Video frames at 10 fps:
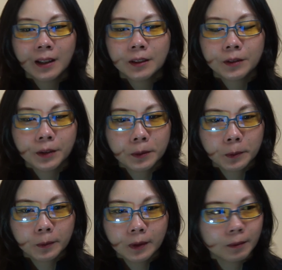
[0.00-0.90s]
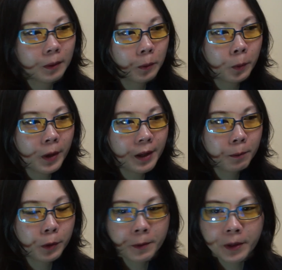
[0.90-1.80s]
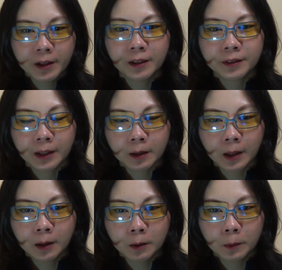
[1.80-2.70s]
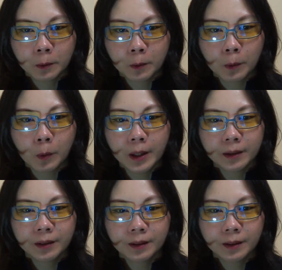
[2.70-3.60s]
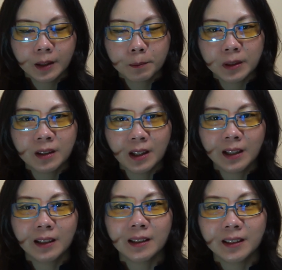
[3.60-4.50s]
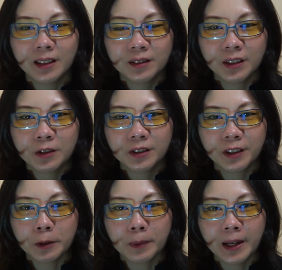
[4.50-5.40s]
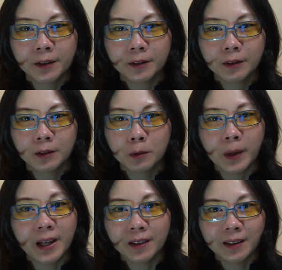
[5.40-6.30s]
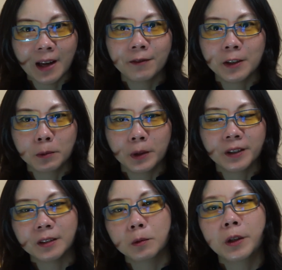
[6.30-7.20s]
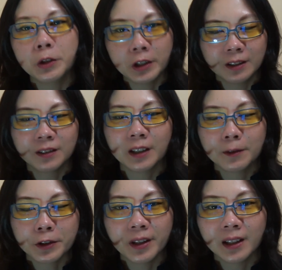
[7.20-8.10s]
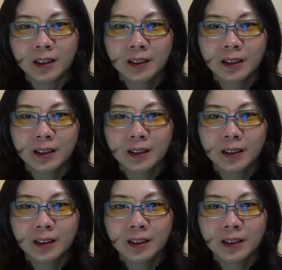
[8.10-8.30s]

So with probiotics, what in particular is interesting about the way that that field works and what you can discover in there?